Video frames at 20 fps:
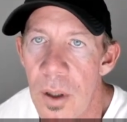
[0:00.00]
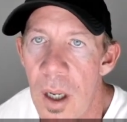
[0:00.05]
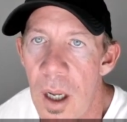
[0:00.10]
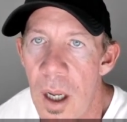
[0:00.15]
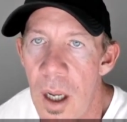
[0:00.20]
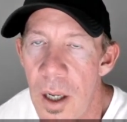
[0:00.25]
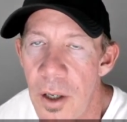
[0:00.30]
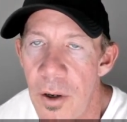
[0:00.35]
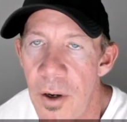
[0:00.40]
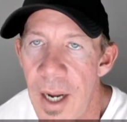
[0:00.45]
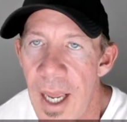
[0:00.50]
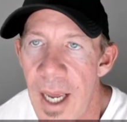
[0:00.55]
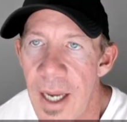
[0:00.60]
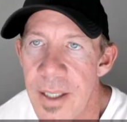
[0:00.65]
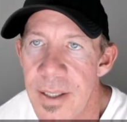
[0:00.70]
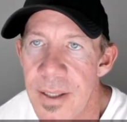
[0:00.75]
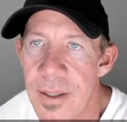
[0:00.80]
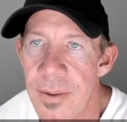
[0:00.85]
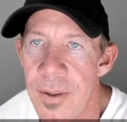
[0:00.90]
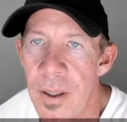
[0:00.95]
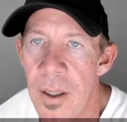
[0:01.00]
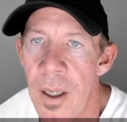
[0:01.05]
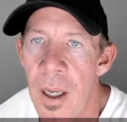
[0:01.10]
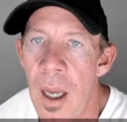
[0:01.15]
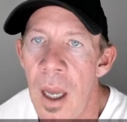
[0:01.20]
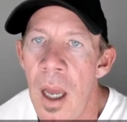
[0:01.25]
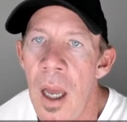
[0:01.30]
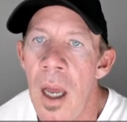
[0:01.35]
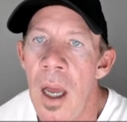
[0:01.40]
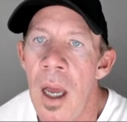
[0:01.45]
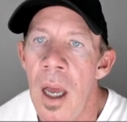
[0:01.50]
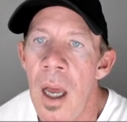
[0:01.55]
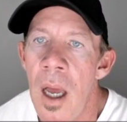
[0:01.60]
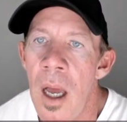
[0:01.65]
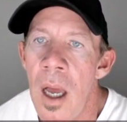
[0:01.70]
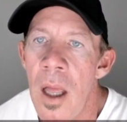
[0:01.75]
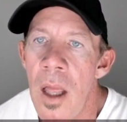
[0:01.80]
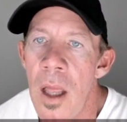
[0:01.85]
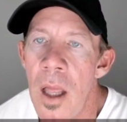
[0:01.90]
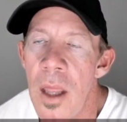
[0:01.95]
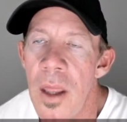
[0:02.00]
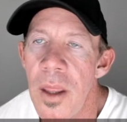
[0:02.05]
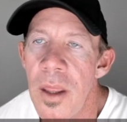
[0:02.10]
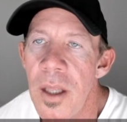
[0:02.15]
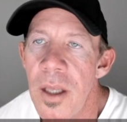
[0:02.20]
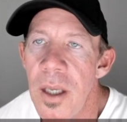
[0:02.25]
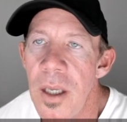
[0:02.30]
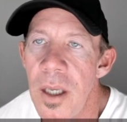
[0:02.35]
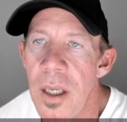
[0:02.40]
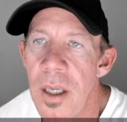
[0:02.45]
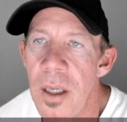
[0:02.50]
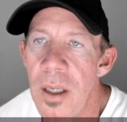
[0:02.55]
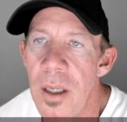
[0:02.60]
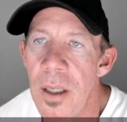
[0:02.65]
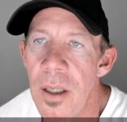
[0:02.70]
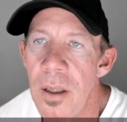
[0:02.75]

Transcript: 100x. The